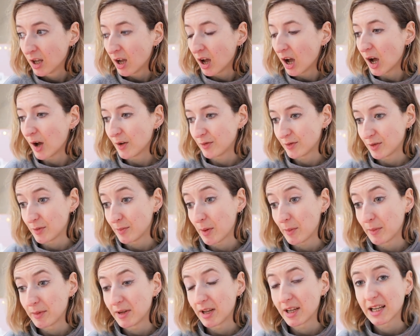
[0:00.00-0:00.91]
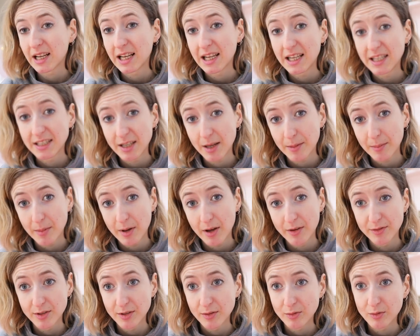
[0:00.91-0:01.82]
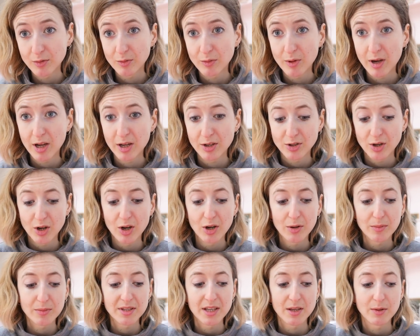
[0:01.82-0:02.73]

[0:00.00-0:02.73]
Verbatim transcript: after mum and I cleaned up after all the workshops,